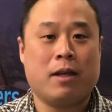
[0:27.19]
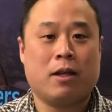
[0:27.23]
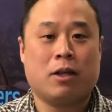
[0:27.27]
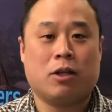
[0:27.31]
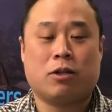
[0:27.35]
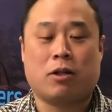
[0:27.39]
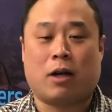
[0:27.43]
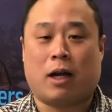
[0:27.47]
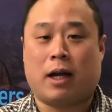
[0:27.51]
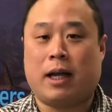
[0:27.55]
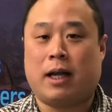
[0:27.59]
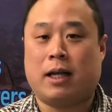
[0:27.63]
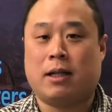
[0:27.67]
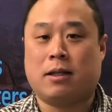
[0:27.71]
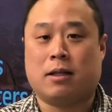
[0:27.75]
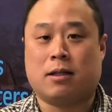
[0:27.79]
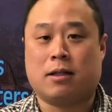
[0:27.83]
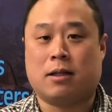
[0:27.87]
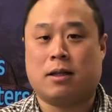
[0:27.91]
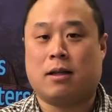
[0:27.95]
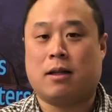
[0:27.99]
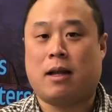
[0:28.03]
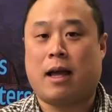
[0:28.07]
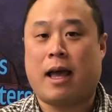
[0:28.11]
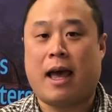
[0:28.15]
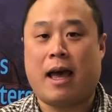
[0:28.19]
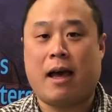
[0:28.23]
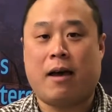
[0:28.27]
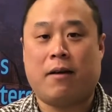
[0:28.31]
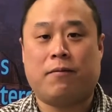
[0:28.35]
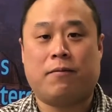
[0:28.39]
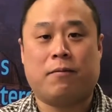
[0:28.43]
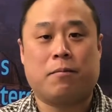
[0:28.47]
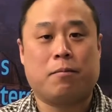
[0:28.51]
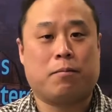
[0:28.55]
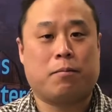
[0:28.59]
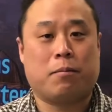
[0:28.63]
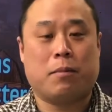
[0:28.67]
Cheyenne doesn't
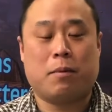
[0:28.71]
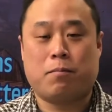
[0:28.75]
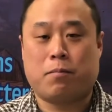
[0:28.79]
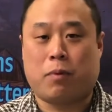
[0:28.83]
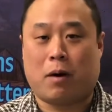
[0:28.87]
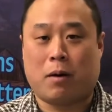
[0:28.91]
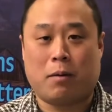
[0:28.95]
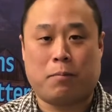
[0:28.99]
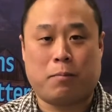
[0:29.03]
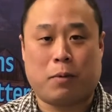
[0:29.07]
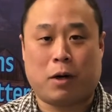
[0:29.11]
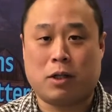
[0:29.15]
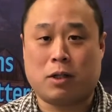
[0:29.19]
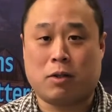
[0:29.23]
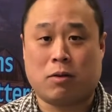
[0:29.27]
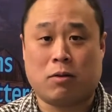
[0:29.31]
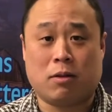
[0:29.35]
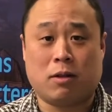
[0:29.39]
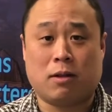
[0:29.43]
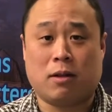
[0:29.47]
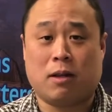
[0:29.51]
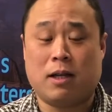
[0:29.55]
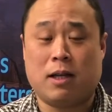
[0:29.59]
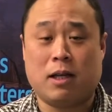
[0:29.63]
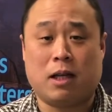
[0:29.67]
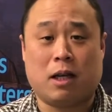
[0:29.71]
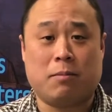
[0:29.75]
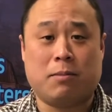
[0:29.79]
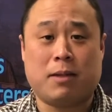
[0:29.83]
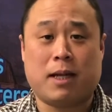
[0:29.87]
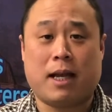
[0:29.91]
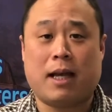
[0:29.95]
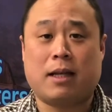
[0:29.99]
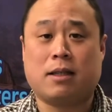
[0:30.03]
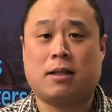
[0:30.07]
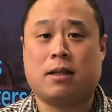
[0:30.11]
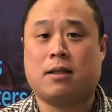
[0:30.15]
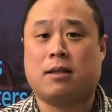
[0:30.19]
have personal income
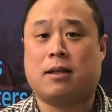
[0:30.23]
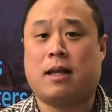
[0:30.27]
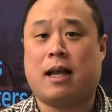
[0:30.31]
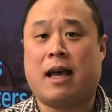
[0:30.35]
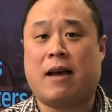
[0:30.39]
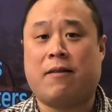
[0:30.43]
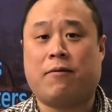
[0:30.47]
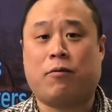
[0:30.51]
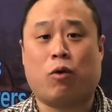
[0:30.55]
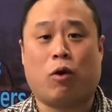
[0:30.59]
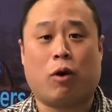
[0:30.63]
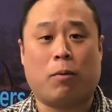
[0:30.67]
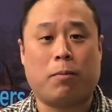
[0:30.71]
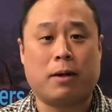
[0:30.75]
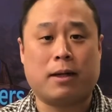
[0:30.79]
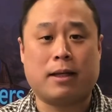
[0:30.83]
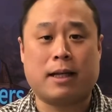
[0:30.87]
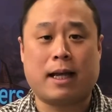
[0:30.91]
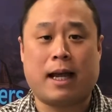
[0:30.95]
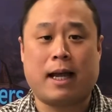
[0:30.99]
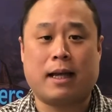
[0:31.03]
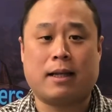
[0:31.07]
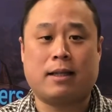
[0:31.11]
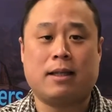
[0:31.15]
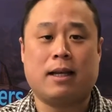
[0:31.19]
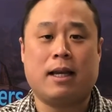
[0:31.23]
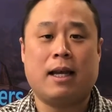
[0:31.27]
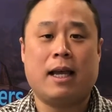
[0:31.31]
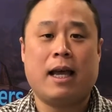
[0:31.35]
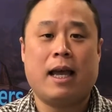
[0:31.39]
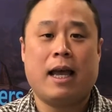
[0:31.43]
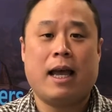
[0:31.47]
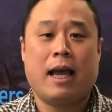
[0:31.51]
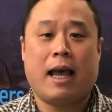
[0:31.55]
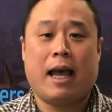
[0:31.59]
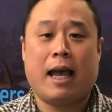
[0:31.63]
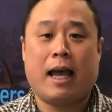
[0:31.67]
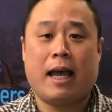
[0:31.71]
tax, doesn't have corporate tax,
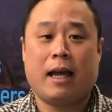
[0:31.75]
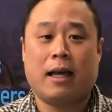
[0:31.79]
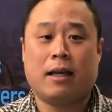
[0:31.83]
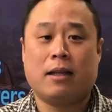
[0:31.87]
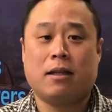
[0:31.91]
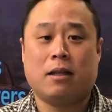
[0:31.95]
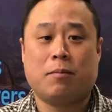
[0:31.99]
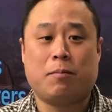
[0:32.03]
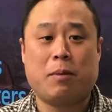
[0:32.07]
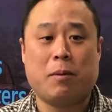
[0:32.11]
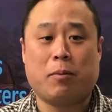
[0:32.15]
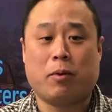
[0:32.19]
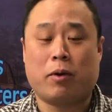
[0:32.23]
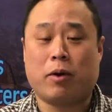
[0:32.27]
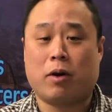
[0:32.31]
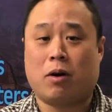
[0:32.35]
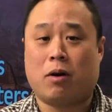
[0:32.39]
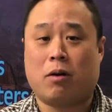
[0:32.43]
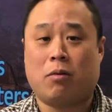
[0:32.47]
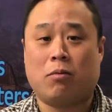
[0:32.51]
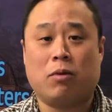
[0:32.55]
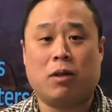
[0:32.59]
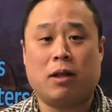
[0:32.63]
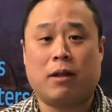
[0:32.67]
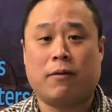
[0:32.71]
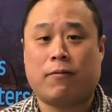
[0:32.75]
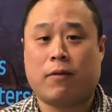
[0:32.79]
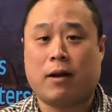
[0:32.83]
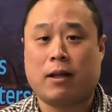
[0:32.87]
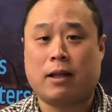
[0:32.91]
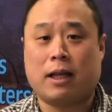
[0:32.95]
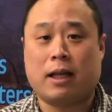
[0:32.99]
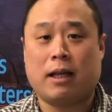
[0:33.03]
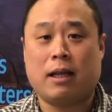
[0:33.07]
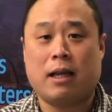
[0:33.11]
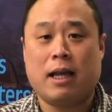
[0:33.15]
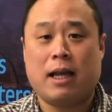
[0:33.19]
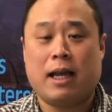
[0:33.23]
and the people here are really
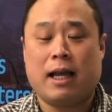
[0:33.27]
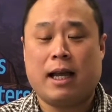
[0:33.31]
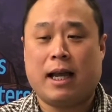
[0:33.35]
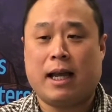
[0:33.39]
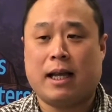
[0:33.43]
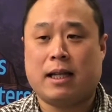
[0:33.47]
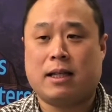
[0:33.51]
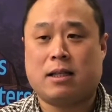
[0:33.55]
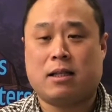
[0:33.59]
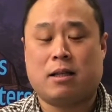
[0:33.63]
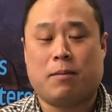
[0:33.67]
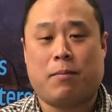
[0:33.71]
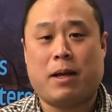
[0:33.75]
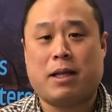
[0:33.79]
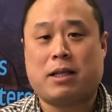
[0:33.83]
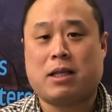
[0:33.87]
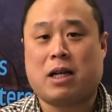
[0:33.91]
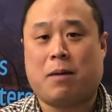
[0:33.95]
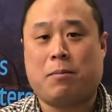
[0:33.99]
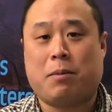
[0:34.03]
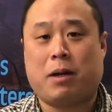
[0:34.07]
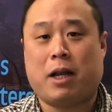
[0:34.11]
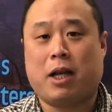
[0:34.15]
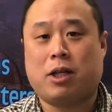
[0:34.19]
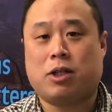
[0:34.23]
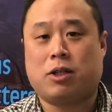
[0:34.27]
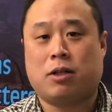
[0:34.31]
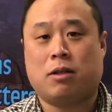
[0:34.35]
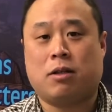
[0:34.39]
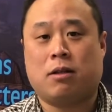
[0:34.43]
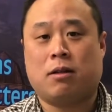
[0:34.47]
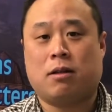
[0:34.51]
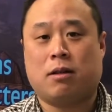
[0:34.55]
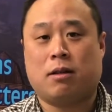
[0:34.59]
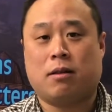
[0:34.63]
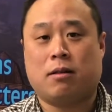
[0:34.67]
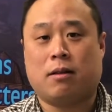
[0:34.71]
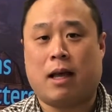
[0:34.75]
friendly. It's the best combination
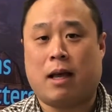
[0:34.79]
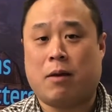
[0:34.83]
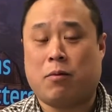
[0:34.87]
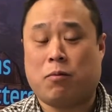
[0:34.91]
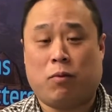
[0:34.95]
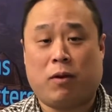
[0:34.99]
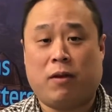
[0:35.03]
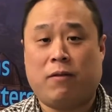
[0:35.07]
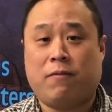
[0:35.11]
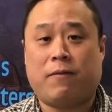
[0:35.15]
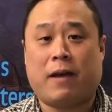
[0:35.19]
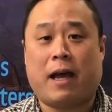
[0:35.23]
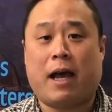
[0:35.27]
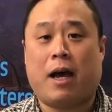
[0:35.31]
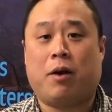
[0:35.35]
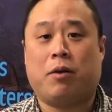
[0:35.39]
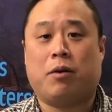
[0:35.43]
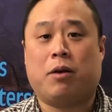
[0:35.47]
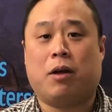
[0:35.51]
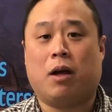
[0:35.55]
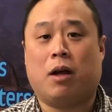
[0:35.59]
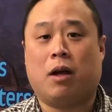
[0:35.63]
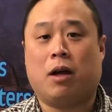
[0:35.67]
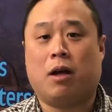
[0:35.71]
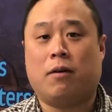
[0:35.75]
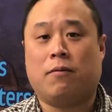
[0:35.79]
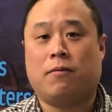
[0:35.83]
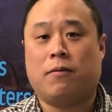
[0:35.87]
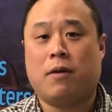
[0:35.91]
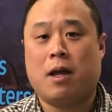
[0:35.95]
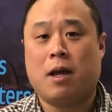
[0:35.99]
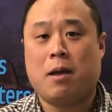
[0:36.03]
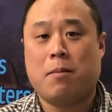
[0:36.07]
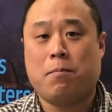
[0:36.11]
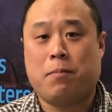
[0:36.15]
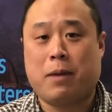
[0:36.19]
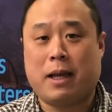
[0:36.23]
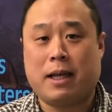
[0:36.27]
that we found of
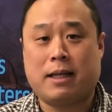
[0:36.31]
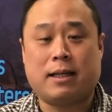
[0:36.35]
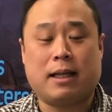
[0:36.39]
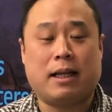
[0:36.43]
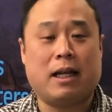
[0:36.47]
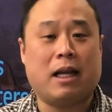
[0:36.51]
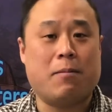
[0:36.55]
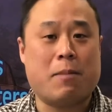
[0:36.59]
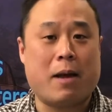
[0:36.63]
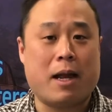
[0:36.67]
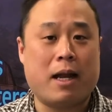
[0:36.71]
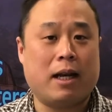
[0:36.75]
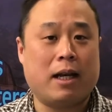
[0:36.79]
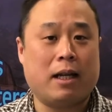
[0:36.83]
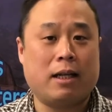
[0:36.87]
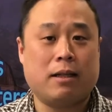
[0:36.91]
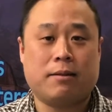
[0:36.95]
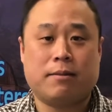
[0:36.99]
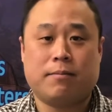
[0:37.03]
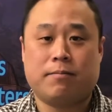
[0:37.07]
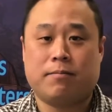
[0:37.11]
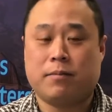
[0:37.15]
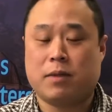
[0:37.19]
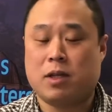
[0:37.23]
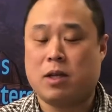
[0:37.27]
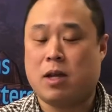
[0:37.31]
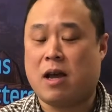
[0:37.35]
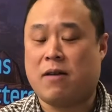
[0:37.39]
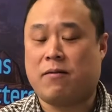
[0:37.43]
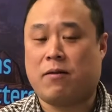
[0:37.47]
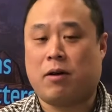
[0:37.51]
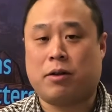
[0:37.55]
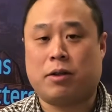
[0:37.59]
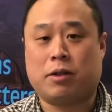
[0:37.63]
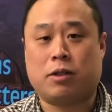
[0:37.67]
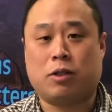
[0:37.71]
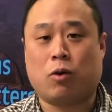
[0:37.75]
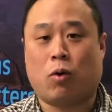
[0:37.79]
big city amenities. You have
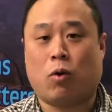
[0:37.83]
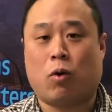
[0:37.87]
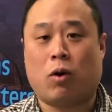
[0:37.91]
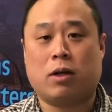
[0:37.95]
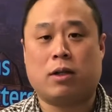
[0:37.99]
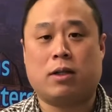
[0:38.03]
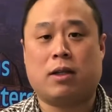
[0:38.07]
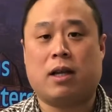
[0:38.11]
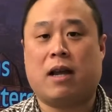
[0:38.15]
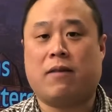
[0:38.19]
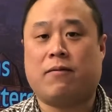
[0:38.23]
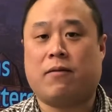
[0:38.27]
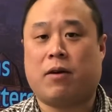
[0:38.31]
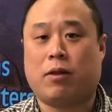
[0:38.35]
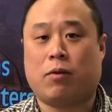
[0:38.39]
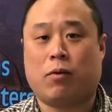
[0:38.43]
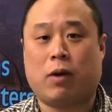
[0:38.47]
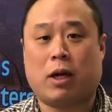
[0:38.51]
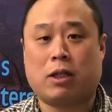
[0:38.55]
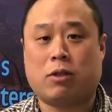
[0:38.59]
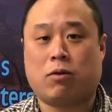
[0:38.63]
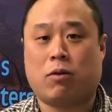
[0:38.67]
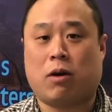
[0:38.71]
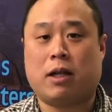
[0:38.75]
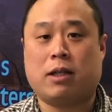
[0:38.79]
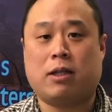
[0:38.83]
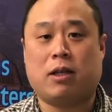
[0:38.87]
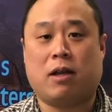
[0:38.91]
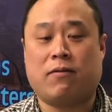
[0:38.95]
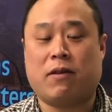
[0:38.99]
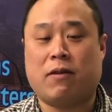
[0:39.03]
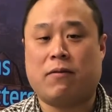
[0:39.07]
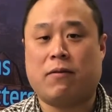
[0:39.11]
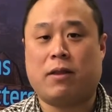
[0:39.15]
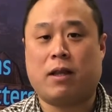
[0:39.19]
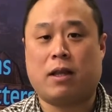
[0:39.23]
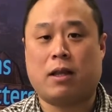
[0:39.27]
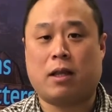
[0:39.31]
all the stores, you have all the restaurants, you have
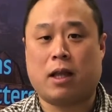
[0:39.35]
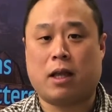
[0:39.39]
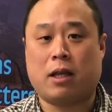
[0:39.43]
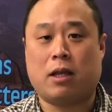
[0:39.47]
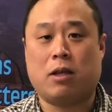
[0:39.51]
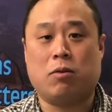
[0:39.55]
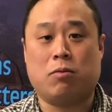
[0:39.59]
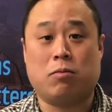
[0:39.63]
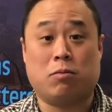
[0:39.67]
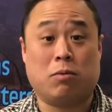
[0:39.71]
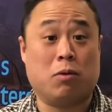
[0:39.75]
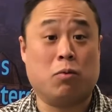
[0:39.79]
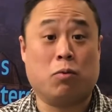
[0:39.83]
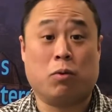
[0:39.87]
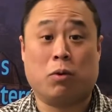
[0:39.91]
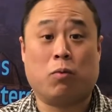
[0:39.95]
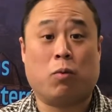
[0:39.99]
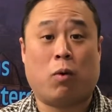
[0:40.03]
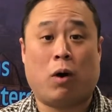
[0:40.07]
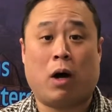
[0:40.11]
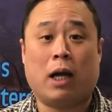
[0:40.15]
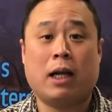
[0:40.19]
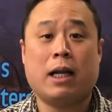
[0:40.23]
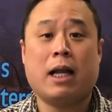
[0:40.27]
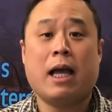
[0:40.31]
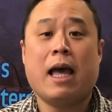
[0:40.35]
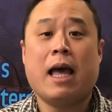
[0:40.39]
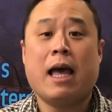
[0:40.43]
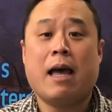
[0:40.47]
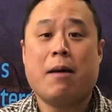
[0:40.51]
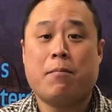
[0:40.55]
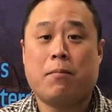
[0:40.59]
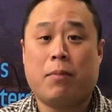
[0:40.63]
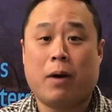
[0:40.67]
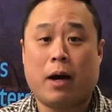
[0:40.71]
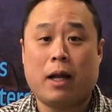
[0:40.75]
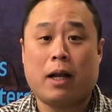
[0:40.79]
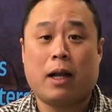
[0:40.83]
everything that you would want,
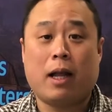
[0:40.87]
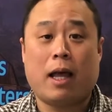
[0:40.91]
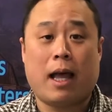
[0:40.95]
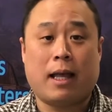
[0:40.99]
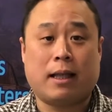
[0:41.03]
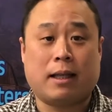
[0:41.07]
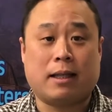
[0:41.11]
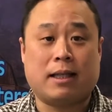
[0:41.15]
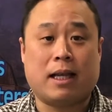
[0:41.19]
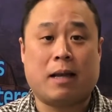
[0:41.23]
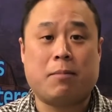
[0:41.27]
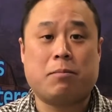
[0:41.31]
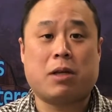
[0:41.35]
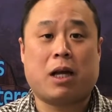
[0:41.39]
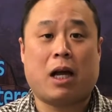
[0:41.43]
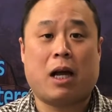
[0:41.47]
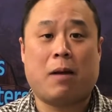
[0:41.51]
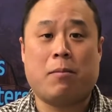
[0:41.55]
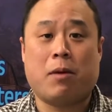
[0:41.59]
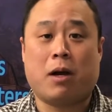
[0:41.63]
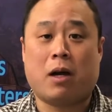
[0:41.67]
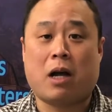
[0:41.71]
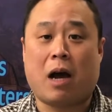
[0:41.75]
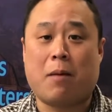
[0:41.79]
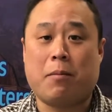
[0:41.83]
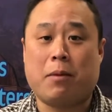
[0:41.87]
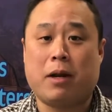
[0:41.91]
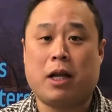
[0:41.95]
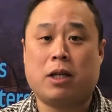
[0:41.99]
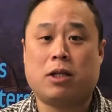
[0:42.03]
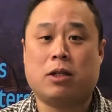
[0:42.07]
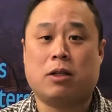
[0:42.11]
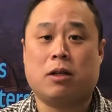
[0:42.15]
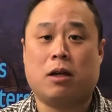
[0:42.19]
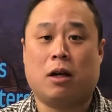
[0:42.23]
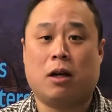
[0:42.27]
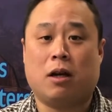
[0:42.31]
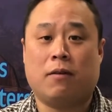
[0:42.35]
but at the same time, a
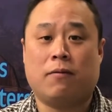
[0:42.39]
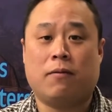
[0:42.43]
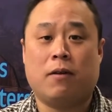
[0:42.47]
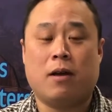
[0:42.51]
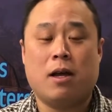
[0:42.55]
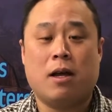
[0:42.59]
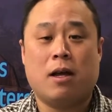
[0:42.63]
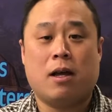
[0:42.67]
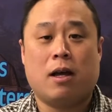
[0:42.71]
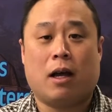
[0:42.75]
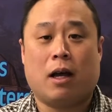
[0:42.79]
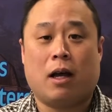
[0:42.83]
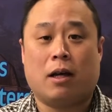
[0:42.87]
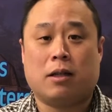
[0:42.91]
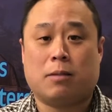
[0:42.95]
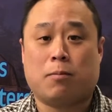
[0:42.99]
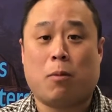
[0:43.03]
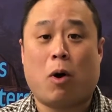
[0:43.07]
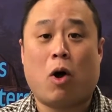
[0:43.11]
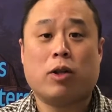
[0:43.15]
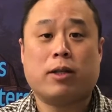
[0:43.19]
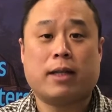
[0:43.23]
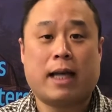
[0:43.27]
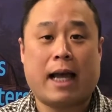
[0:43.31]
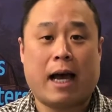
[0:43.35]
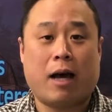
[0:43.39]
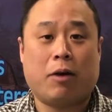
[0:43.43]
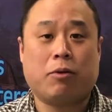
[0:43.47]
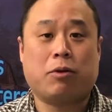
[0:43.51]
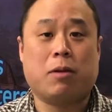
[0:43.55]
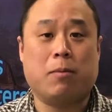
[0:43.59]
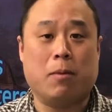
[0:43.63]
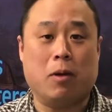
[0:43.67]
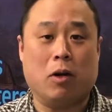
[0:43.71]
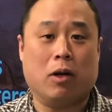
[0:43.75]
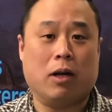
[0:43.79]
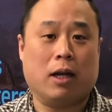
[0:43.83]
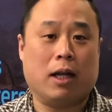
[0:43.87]
combination of small town
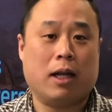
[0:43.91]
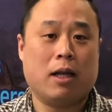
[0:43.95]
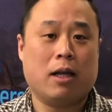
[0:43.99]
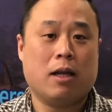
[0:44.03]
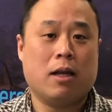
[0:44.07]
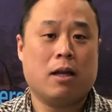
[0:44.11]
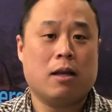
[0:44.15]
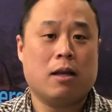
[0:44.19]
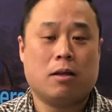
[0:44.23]
community.